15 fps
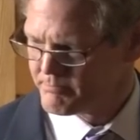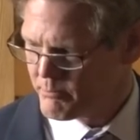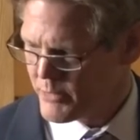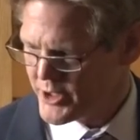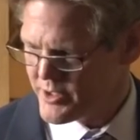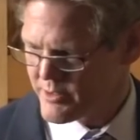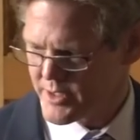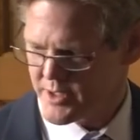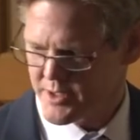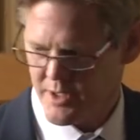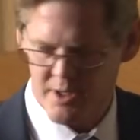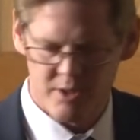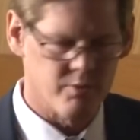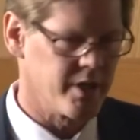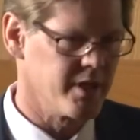but there is
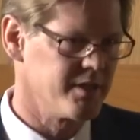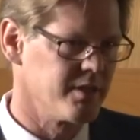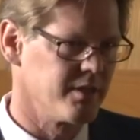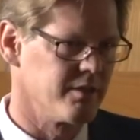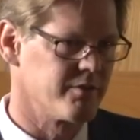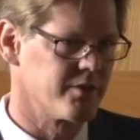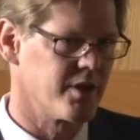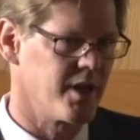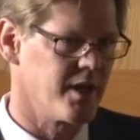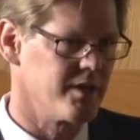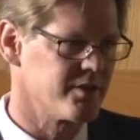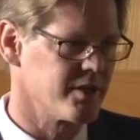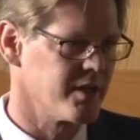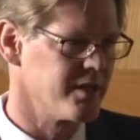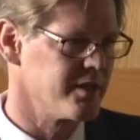a great deal of
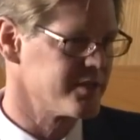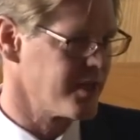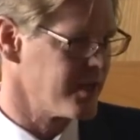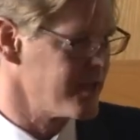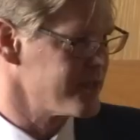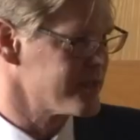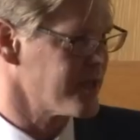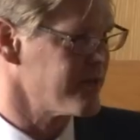change, and as, as